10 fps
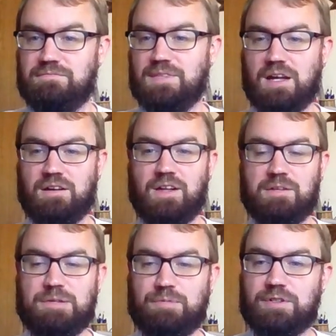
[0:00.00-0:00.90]
not a lot of
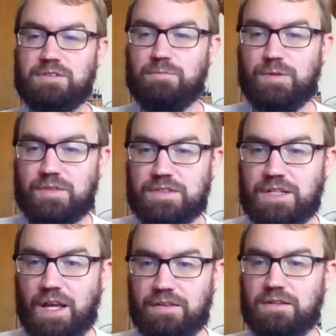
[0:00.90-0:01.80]
people could have put this
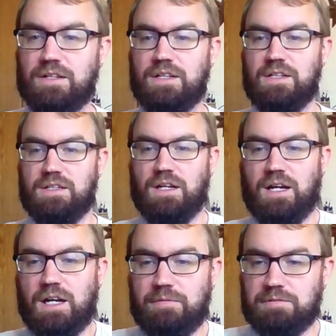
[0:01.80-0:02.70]
together,
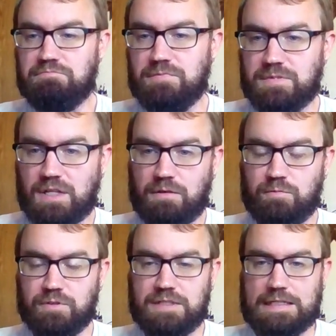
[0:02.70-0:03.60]
and it's
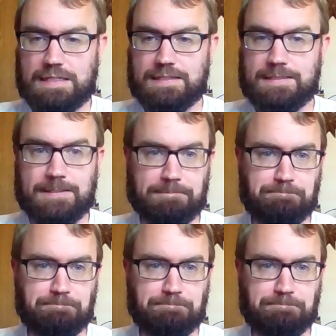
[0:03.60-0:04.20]
a really neat idea.